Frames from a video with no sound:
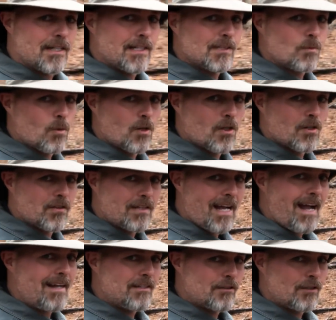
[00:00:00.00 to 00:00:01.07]
is where
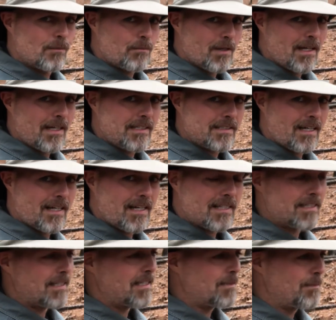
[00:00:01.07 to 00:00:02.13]
that took place. And like I
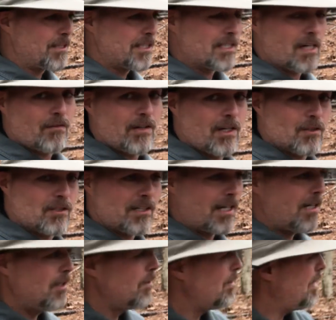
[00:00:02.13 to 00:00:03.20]
said, it's been several years
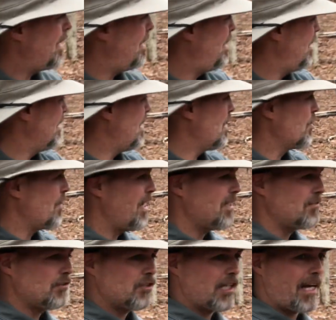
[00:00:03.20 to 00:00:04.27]
ago. A lot of things
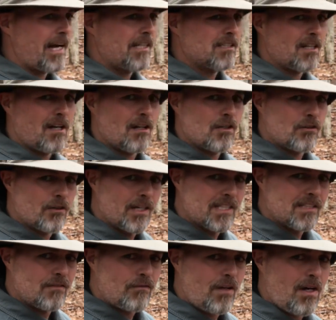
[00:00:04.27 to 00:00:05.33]
have changed. A lot of trees
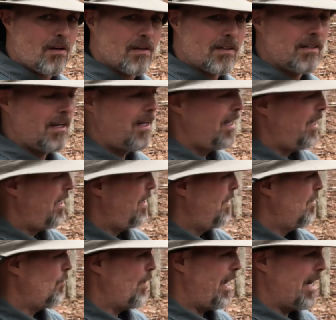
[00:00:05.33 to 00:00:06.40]
have fallen.
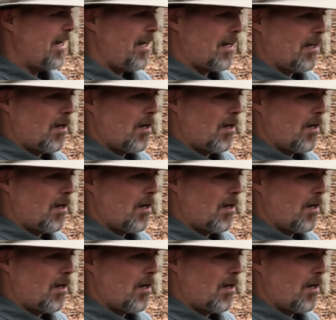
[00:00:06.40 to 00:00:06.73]
We had a lot of